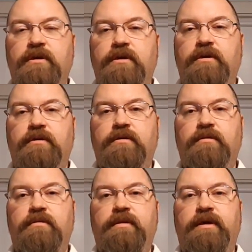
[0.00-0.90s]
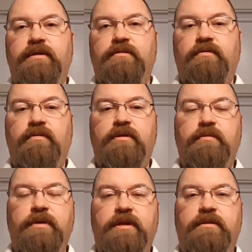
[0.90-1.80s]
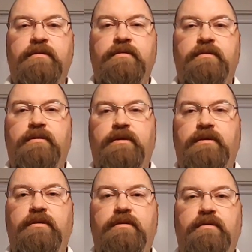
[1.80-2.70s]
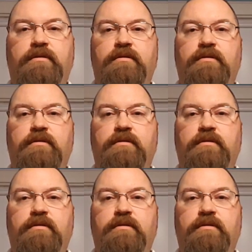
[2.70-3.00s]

uh, that are on your mind and uh,